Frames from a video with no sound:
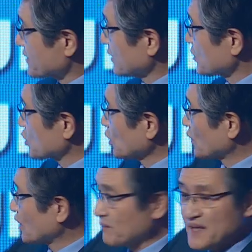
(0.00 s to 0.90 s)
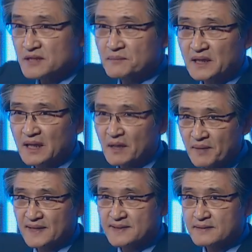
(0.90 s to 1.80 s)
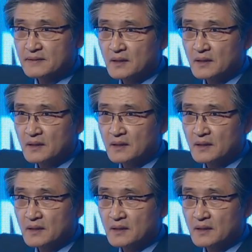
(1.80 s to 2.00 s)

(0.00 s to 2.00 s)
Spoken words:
a short-termism economics.